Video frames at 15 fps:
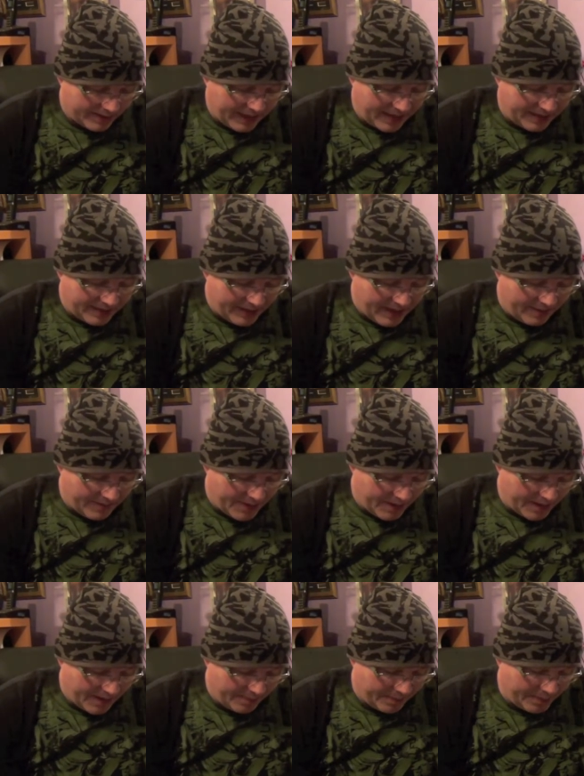Scandinavian
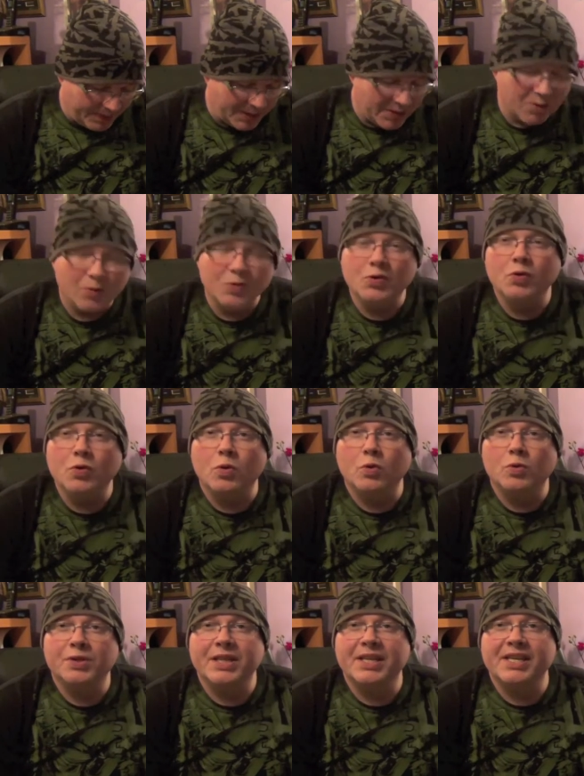company called
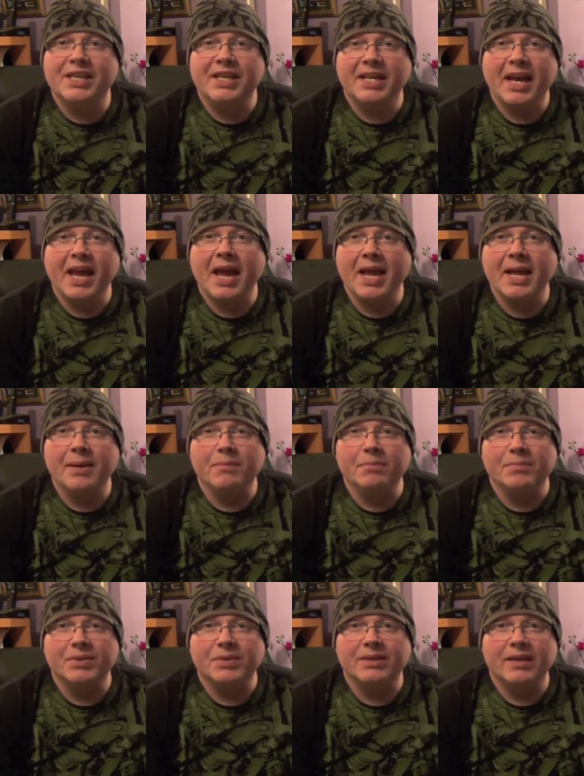Nordic
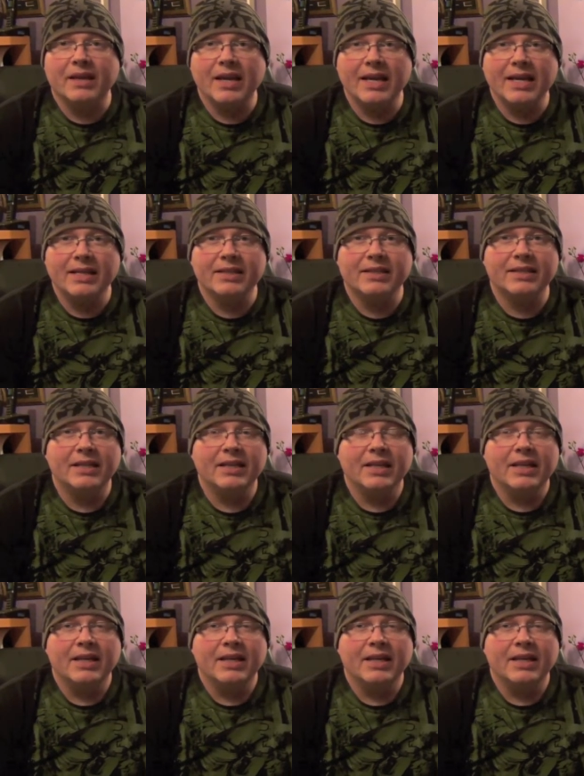Games, and